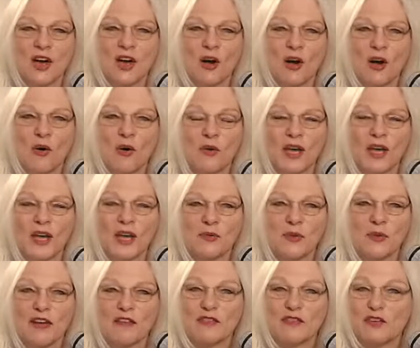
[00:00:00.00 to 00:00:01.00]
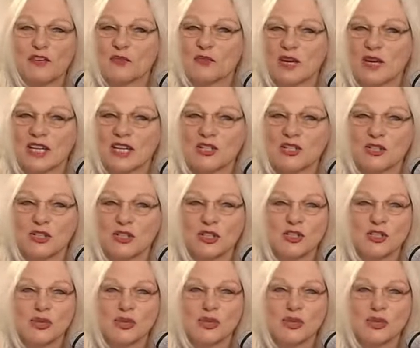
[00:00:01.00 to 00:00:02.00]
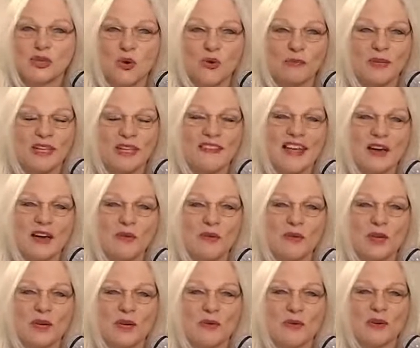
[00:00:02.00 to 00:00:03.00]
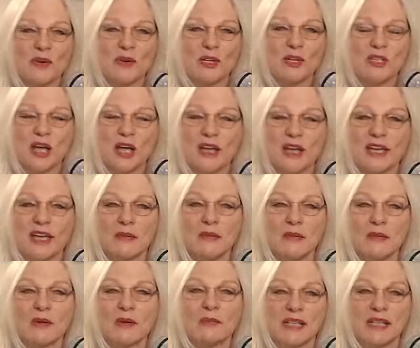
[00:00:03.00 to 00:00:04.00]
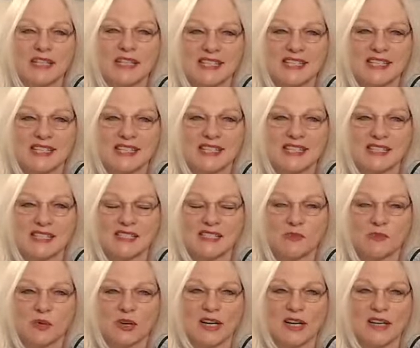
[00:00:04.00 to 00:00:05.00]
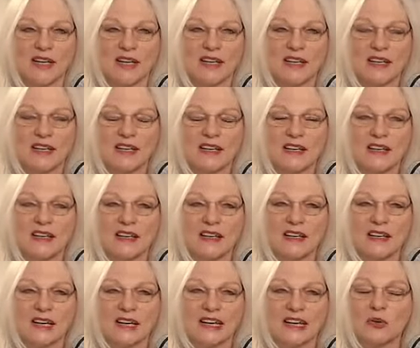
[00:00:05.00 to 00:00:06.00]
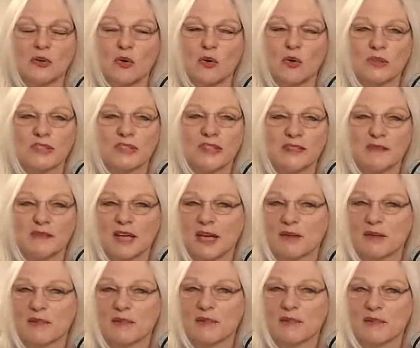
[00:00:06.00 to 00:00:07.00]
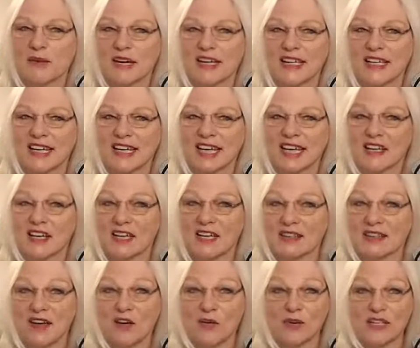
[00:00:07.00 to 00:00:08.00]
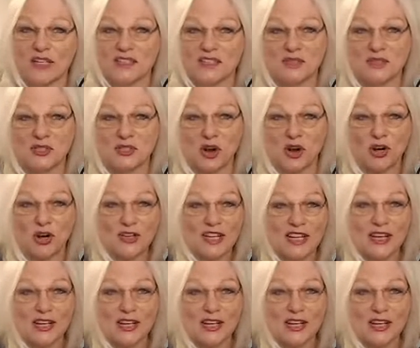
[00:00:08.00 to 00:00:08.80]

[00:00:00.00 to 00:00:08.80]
When Reverend Rachel told me that we were talking about blessings this morning, an old hymn came to mind, and I thought we'd start there.